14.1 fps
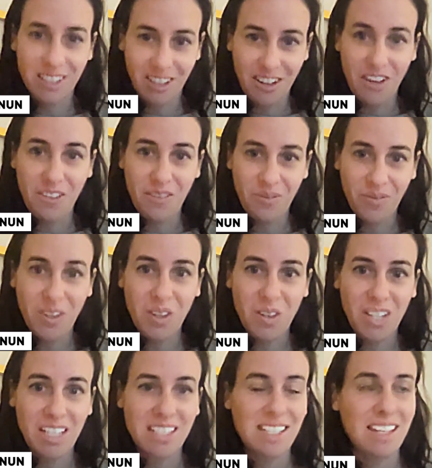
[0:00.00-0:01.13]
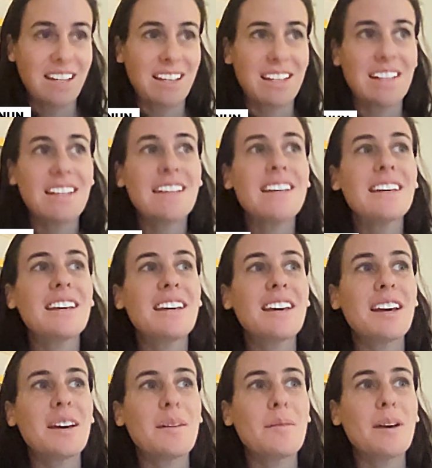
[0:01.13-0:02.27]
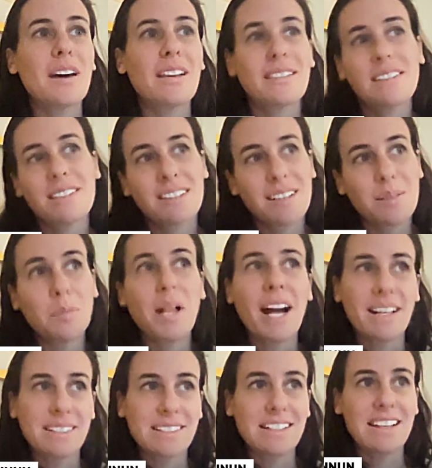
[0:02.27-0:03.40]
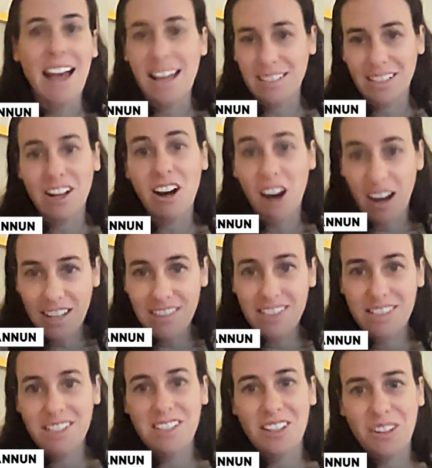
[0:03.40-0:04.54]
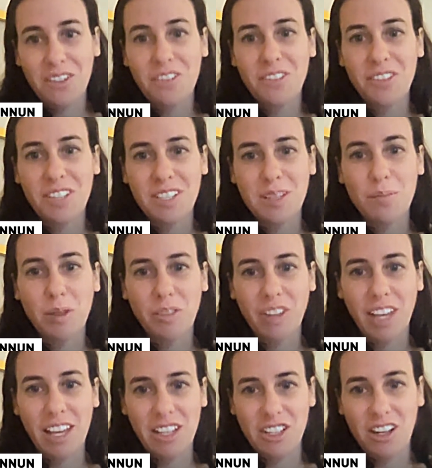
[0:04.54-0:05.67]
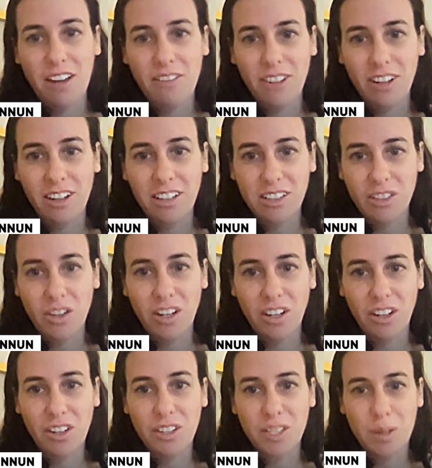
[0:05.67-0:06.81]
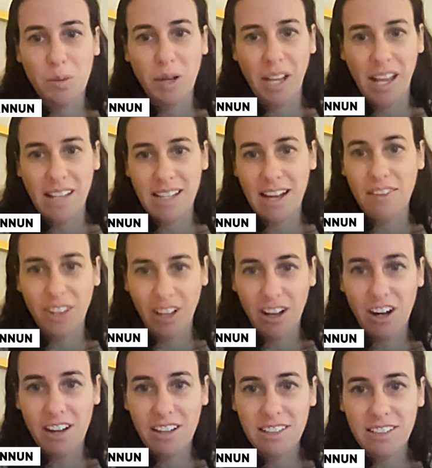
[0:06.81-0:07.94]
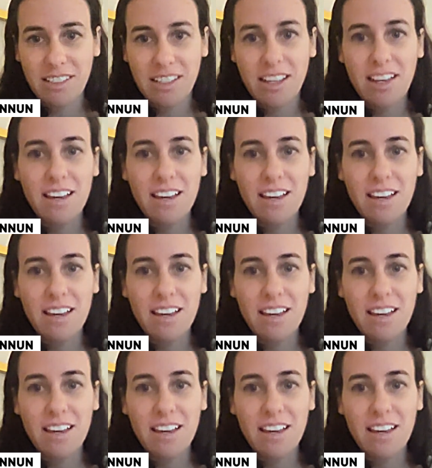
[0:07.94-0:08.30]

You need to... Complexity has a cost, so the simplification effort is critical to bringing down the cost,